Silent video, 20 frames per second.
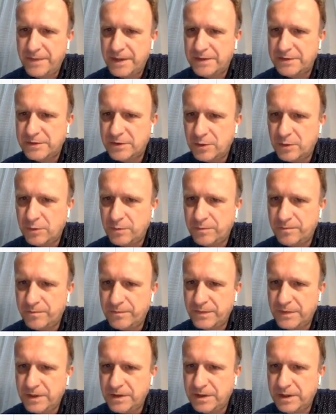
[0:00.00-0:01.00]
So
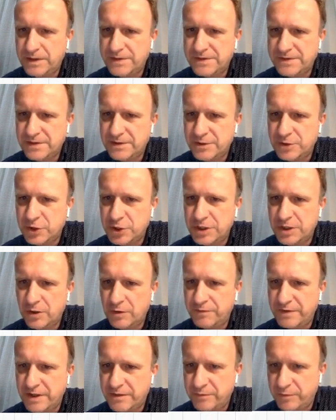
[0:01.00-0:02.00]
it's g
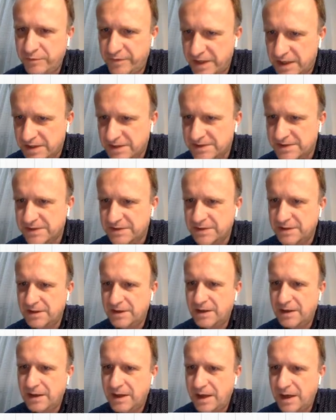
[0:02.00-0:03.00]
of f of x,
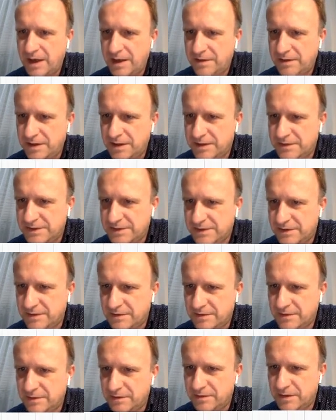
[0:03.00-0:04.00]
and
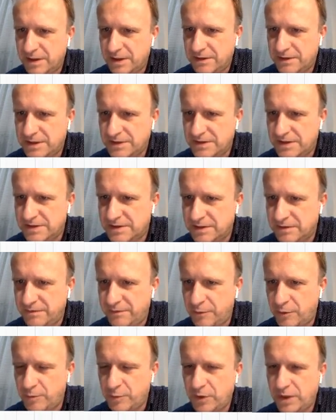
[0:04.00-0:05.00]
this is the
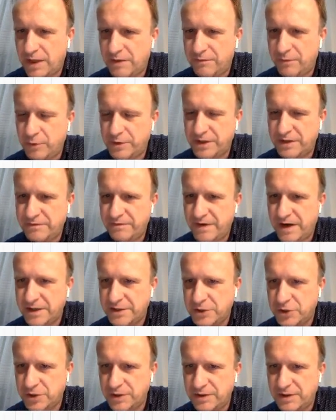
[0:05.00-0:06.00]
formula for that
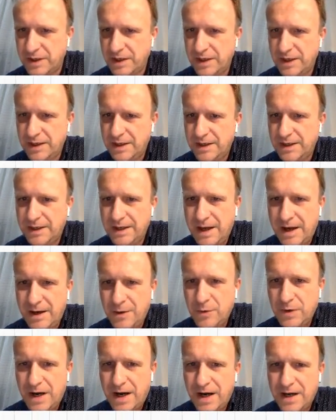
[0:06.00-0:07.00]
function.
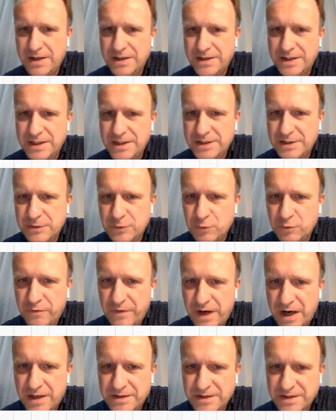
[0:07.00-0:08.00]
Now I need to
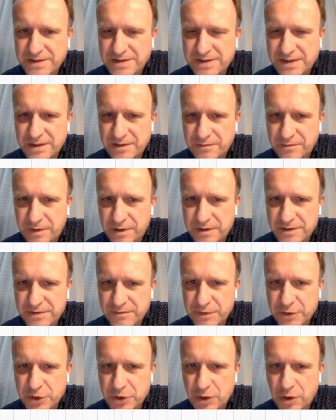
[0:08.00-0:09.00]
find its inverse,
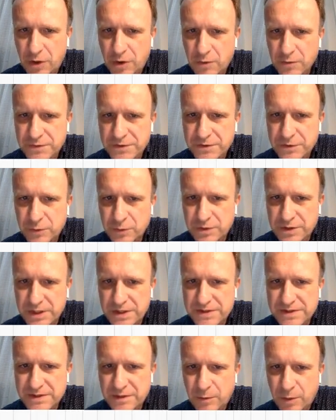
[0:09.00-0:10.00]
which goes to
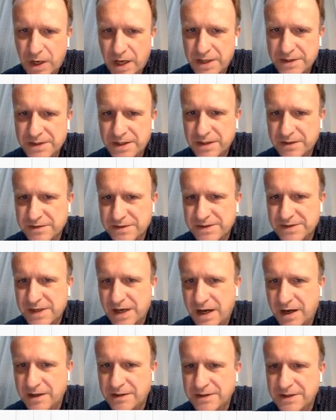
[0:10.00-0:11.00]
this right-hand
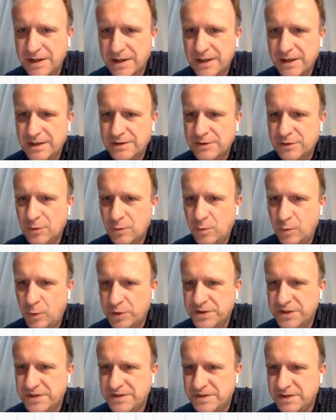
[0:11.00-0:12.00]
side. So
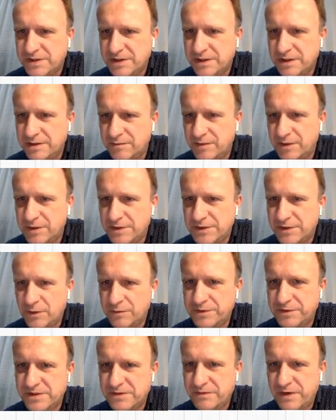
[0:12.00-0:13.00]
what is the inverse
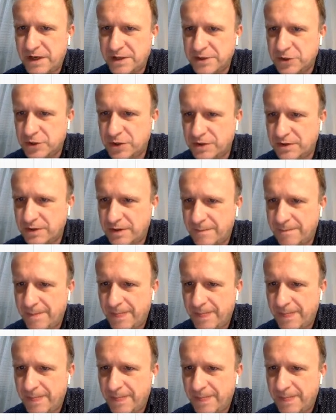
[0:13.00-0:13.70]
of this function?